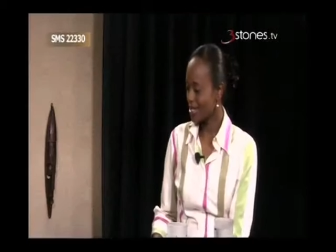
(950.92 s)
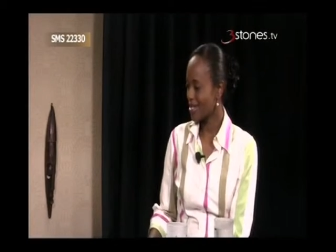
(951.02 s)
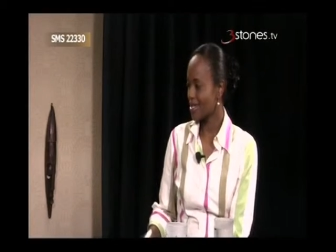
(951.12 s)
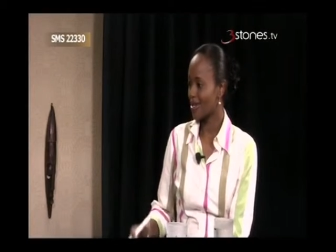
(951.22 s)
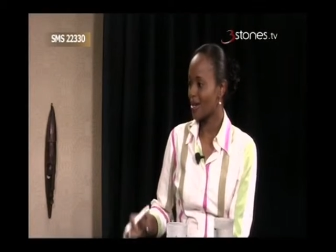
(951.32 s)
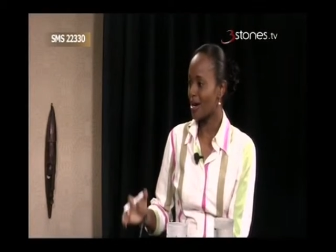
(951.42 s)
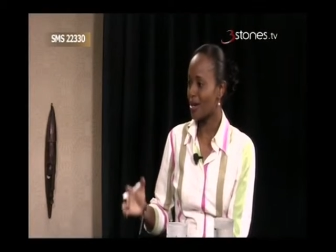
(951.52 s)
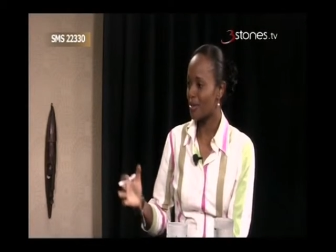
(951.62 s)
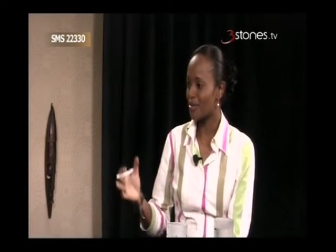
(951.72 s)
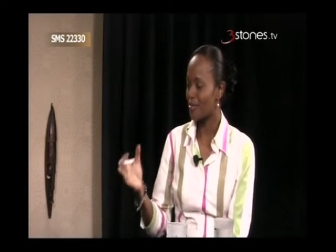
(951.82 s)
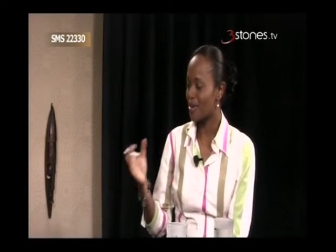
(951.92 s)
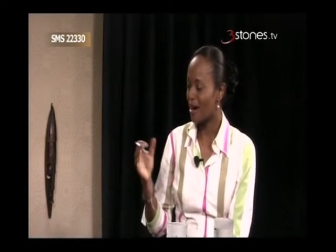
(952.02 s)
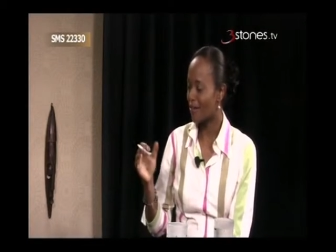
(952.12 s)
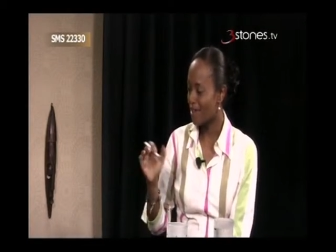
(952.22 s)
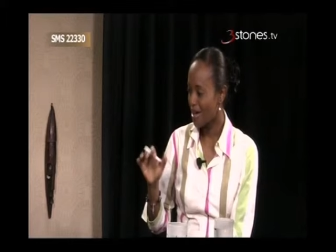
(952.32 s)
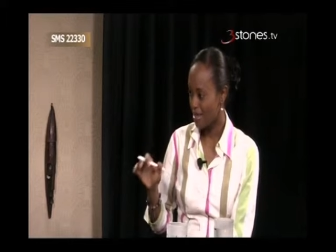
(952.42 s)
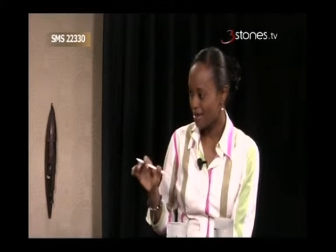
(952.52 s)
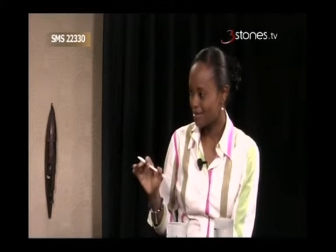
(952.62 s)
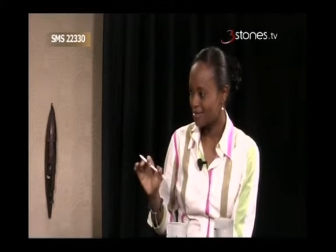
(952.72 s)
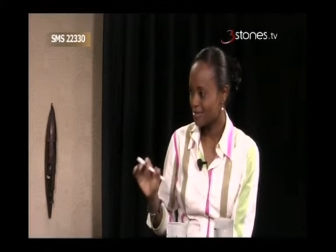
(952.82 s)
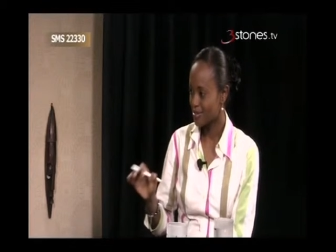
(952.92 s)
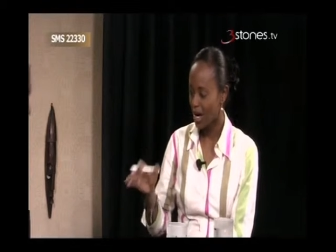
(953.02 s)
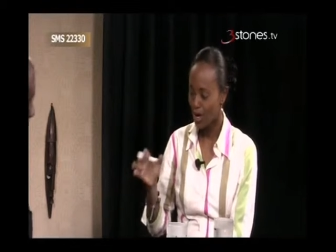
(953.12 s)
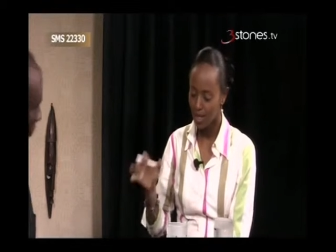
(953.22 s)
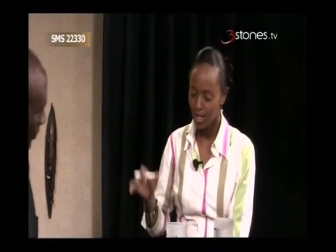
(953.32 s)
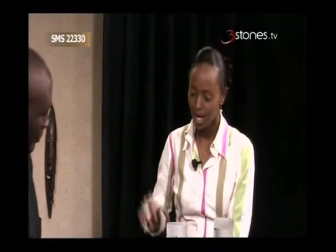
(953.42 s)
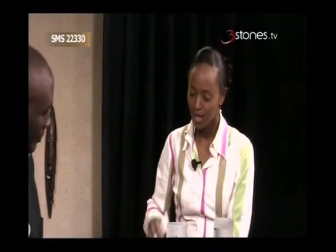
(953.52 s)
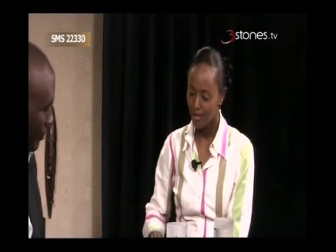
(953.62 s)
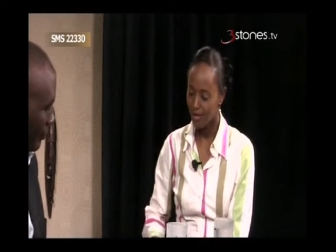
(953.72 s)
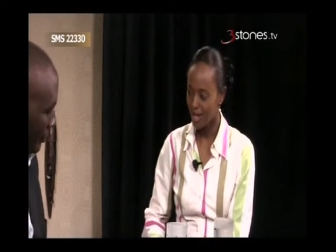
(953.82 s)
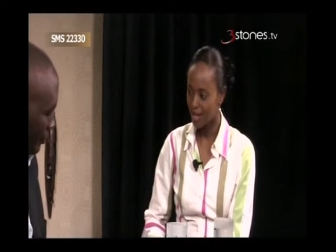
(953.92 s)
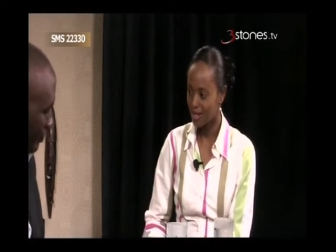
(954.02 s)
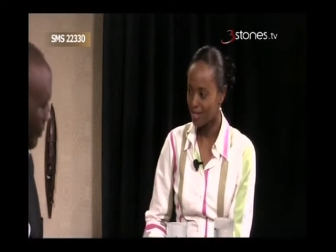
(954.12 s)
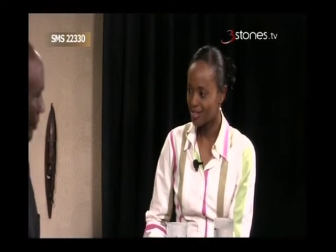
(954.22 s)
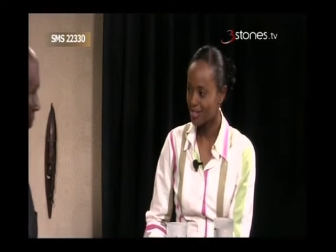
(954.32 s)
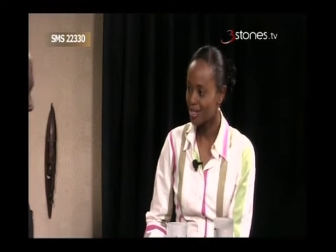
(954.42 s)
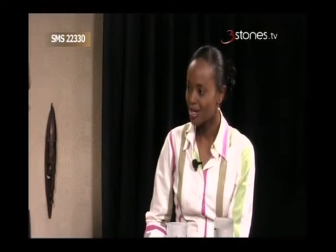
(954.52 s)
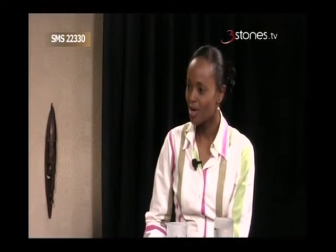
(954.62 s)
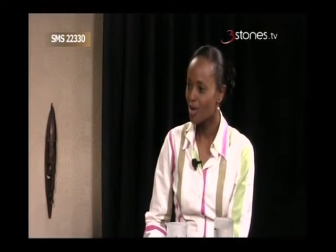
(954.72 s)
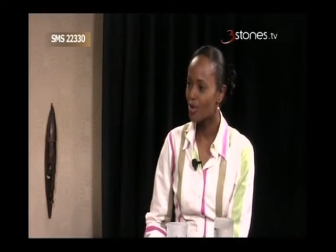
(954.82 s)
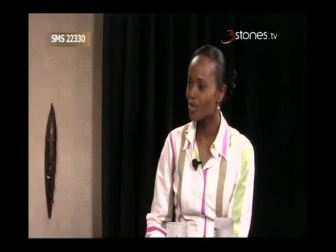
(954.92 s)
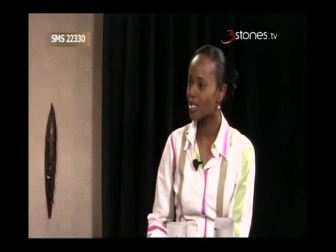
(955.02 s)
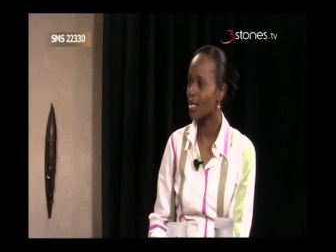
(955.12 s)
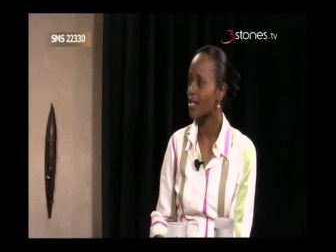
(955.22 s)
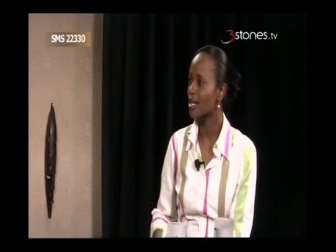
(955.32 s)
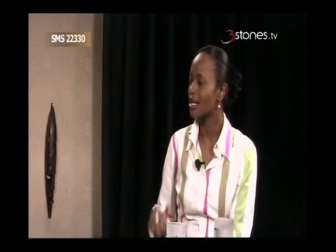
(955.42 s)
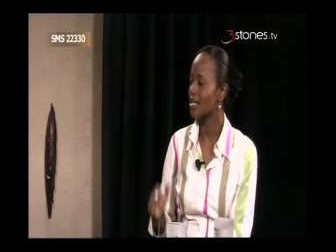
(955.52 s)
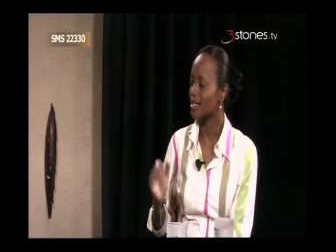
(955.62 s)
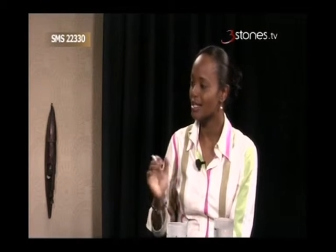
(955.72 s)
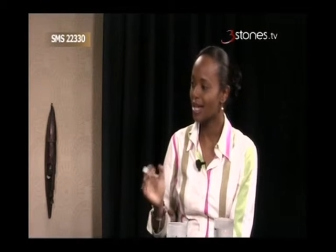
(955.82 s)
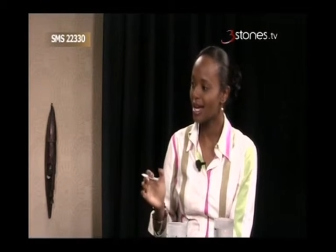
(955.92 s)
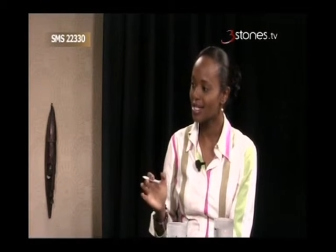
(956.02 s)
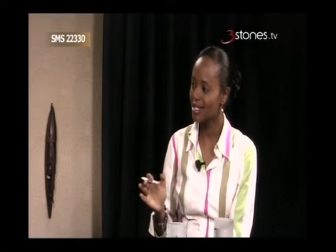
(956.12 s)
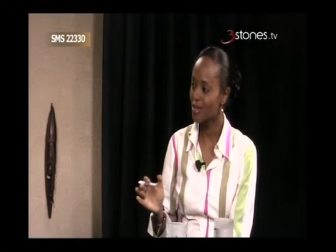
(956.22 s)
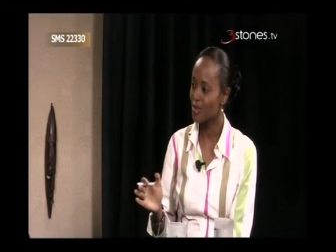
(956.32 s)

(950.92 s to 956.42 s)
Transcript: is a father, a concerned father, who says his son